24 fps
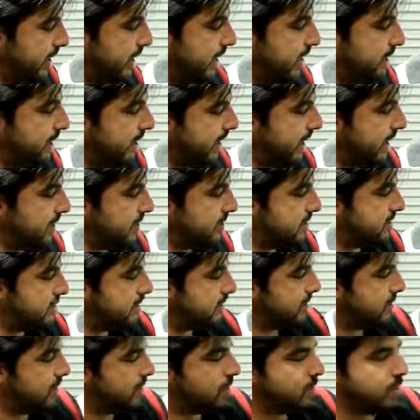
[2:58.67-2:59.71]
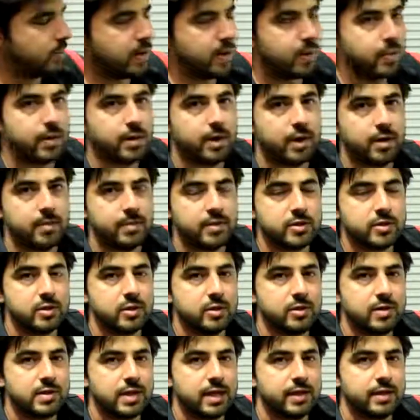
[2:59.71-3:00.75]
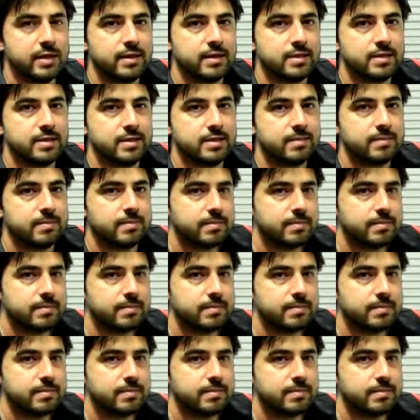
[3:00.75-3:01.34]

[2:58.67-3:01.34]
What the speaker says: and that's when we are able to loosen this.